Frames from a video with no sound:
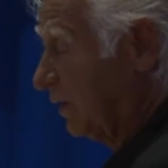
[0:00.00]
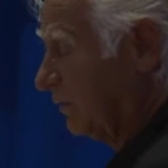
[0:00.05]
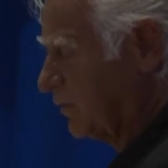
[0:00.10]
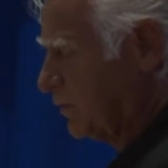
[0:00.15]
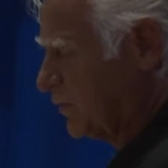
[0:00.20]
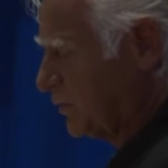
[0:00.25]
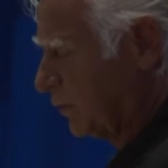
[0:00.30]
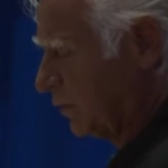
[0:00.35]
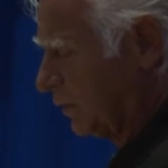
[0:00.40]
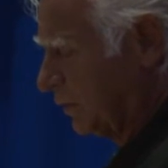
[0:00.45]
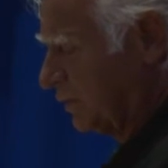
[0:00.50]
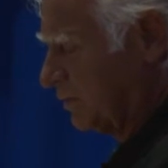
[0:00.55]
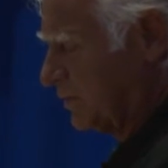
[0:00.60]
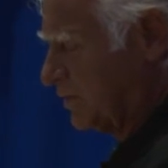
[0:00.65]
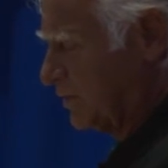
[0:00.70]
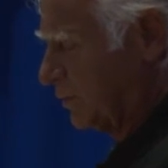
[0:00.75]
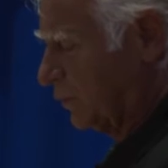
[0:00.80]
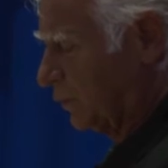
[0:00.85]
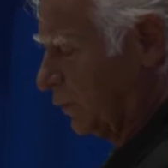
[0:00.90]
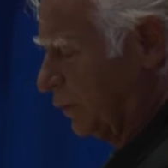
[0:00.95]
of soil,
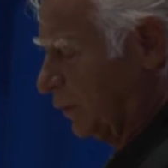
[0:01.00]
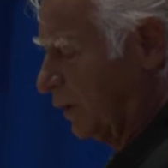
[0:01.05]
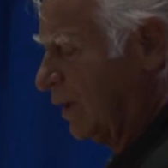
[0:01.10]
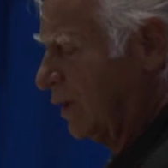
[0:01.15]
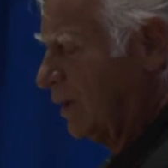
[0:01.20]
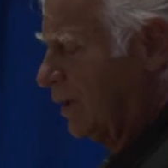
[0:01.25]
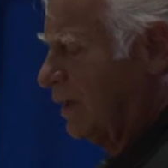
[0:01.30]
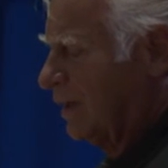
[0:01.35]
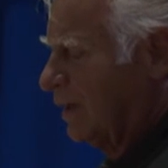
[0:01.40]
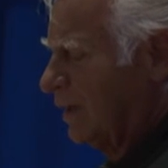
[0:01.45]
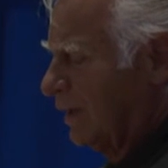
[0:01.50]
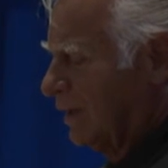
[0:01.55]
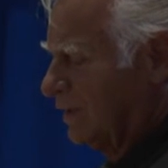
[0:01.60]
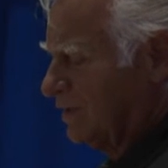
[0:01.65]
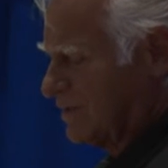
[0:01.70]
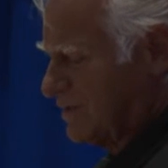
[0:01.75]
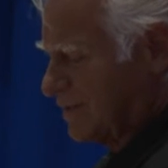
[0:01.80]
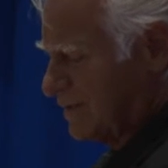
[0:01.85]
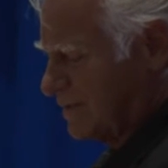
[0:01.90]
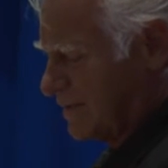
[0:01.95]
soul,
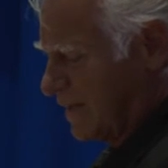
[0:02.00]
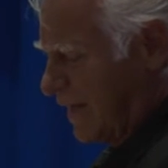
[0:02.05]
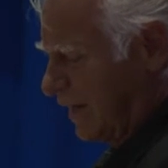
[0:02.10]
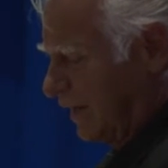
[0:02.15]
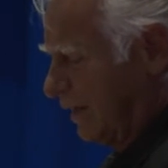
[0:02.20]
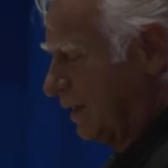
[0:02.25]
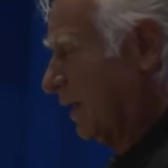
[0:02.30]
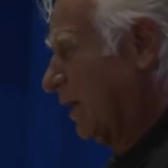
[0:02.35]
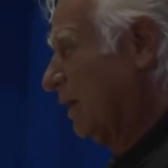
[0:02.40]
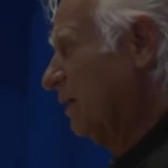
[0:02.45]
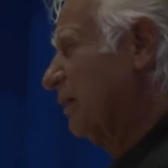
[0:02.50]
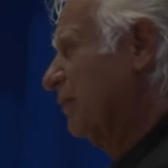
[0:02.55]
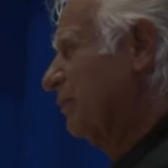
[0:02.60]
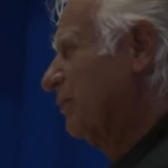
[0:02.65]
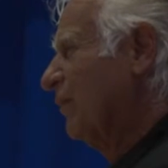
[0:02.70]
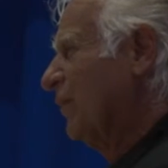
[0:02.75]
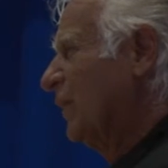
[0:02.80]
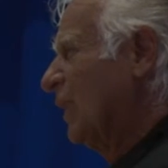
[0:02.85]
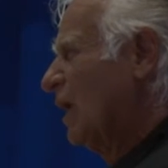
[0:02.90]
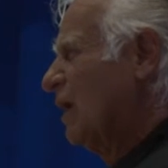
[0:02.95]
and society.
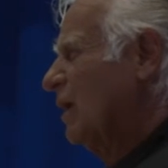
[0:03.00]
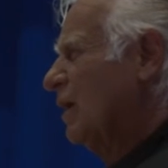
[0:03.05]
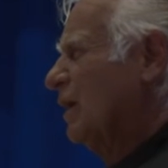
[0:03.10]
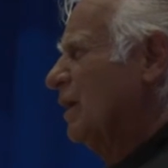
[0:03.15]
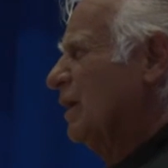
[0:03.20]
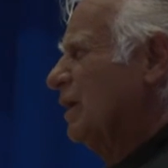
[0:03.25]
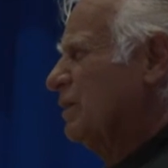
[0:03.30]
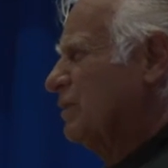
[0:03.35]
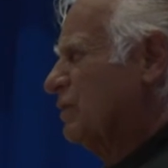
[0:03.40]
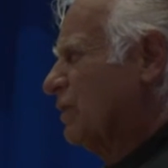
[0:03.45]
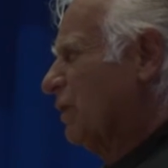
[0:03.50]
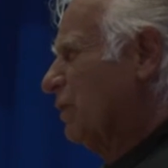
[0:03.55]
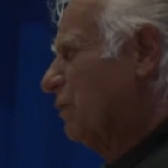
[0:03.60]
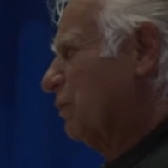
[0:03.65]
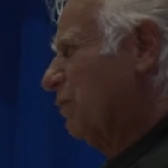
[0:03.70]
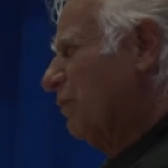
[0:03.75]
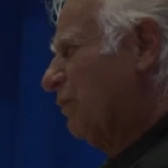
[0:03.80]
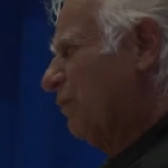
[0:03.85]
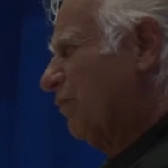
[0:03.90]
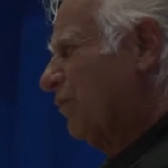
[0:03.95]

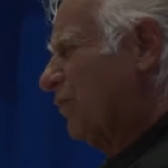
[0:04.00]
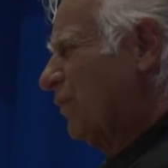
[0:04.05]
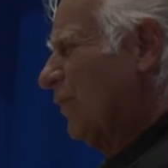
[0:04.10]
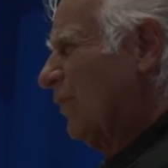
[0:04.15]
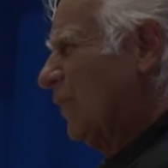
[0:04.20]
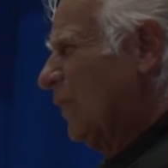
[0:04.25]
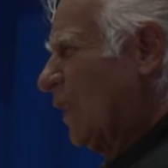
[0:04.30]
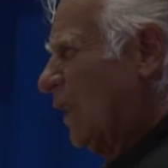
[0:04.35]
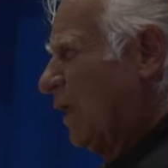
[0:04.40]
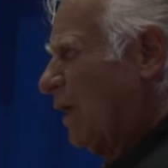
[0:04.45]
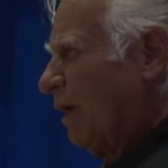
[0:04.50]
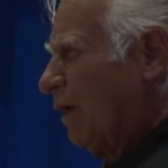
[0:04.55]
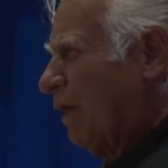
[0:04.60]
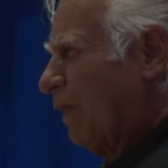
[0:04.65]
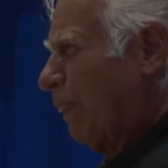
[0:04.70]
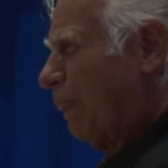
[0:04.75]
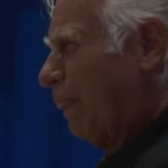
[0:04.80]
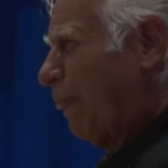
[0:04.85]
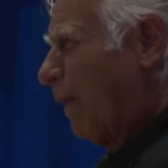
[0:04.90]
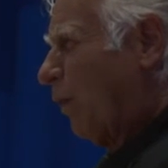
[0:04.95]
So
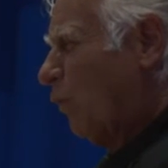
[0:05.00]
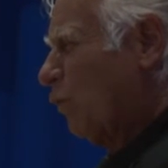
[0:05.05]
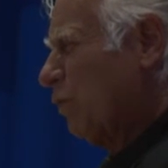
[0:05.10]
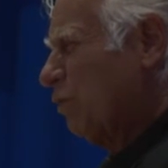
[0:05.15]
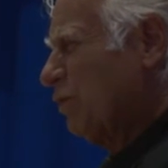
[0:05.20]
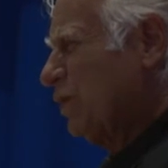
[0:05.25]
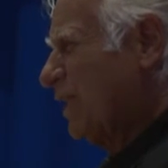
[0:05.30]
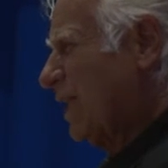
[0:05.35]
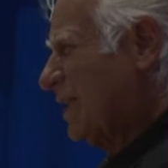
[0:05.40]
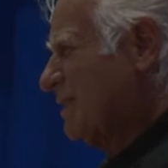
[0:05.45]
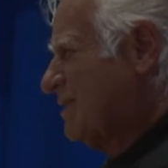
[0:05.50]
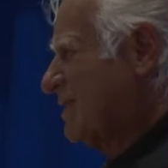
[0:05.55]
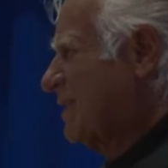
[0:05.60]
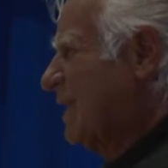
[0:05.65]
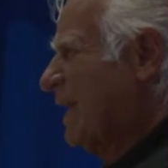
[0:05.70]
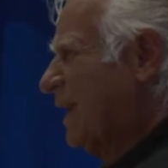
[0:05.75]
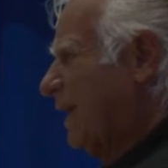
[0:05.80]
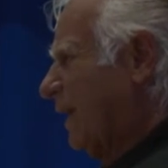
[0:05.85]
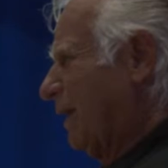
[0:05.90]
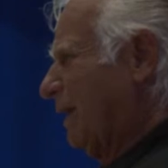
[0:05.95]
what were they
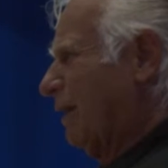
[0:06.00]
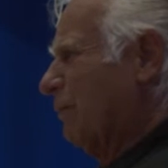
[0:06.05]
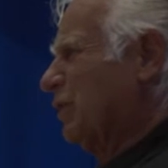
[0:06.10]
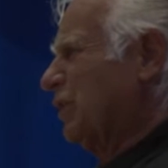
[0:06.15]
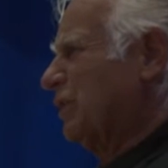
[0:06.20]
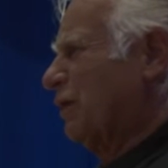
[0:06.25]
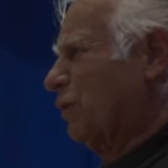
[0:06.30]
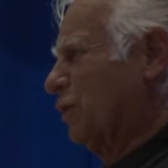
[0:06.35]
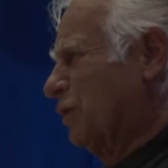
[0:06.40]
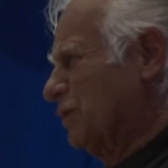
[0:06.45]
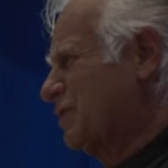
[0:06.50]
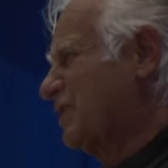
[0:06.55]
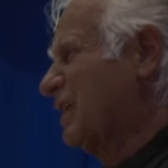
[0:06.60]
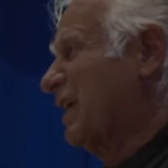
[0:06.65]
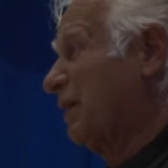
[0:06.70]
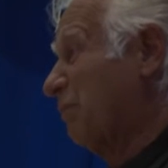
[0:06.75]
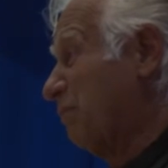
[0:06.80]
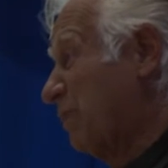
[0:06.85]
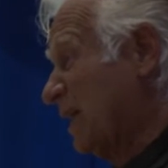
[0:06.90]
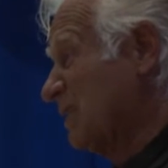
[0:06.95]
saying? I mean, they're all
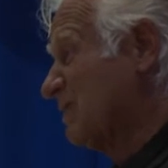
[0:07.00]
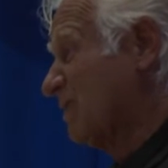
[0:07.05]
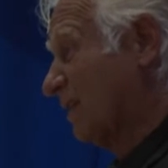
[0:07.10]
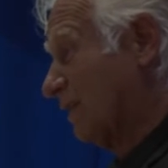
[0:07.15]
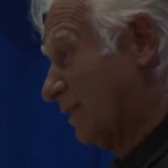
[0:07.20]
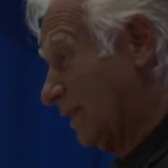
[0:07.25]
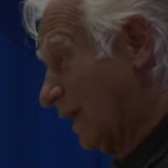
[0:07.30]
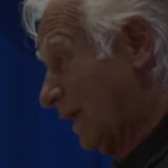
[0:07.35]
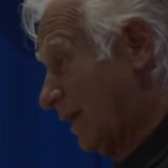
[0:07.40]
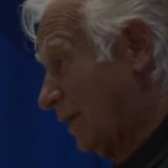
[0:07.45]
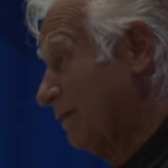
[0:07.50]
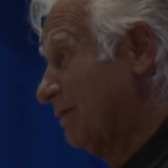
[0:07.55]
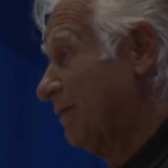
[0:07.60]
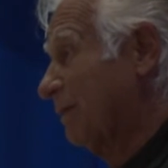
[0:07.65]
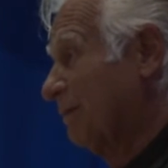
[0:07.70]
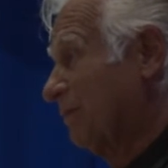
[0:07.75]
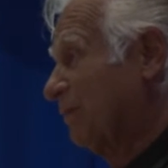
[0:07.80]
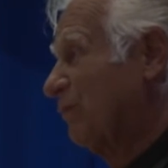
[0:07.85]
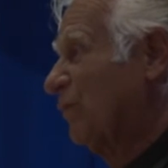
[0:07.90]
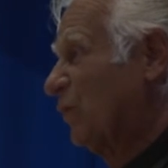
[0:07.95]
saying basically,
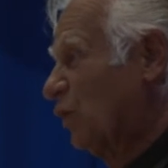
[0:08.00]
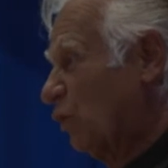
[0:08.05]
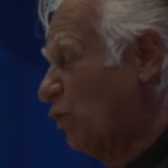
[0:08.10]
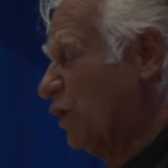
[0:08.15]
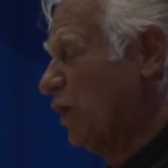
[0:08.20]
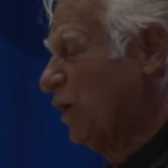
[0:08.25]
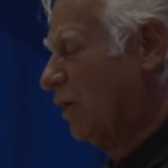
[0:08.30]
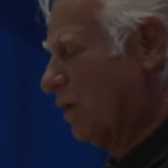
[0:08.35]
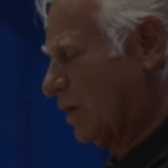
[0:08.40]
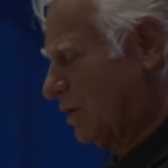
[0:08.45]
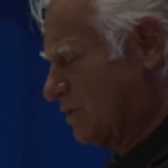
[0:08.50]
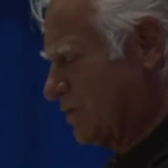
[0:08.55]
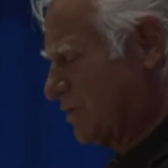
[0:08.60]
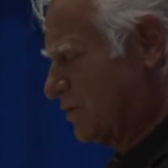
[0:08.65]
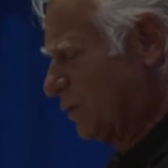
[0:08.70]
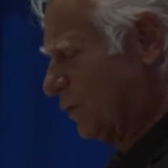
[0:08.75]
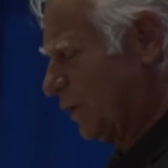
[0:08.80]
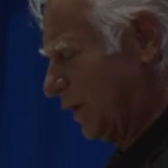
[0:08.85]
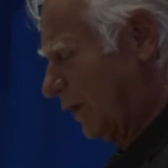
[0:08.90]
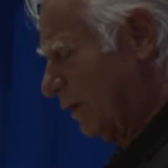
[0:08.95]
we are
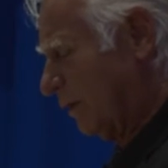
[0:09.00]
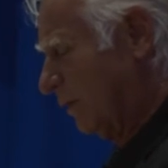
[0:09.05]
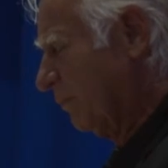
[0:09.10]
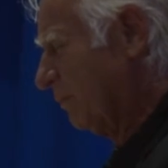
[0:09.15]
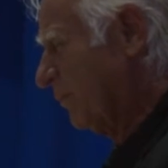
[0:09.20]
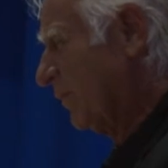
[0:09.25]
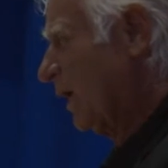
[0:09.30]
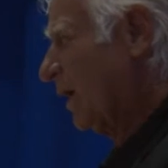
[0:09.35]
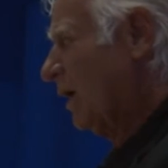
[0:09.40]
soil.